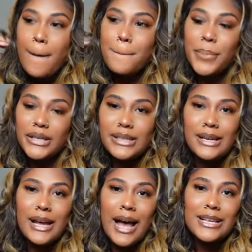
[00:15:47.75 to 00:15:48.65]

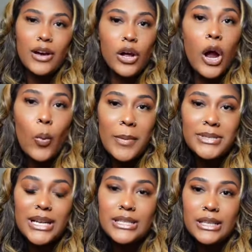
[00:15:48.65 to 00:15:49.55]
booking, on her
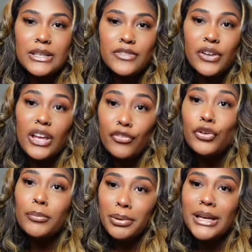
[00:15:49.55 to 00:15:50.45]
website it said if
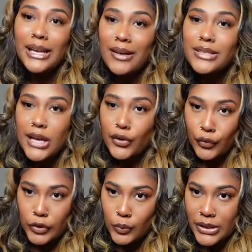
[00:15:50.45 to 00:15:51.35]
you're booking outside of
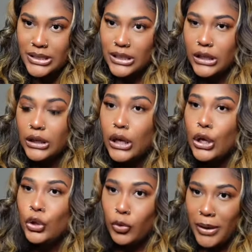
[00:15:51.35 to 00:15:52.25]
4 weeks, then
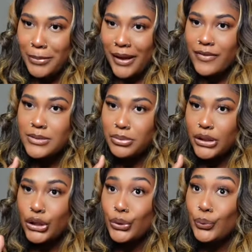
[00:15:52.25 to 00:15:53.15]
you probably have to
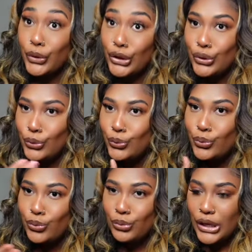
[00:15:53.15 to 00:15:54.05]
book a redo
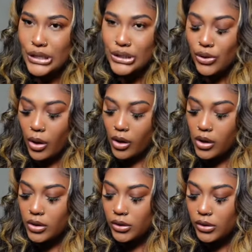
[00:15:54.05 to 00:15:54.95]

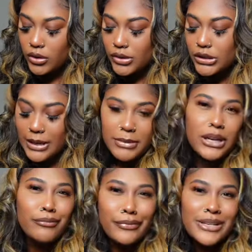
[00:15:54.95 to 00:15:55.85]
install. So I'm
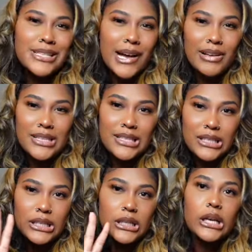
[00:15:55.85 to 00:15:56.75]
gonna reach out and
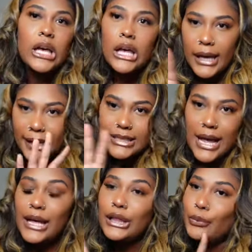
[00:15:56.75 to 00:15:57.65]
see
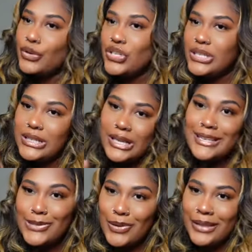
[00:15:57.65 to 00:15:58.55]
exactly where she
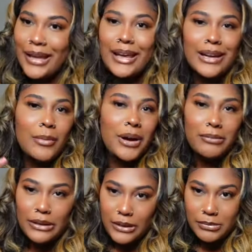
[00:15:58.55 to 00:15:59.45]
stands on that, and I'll
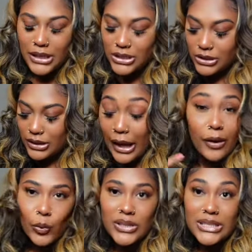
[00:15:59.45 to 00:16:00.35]
probably update
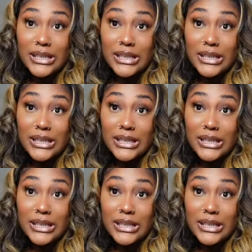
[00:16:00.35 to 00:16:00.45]
that one to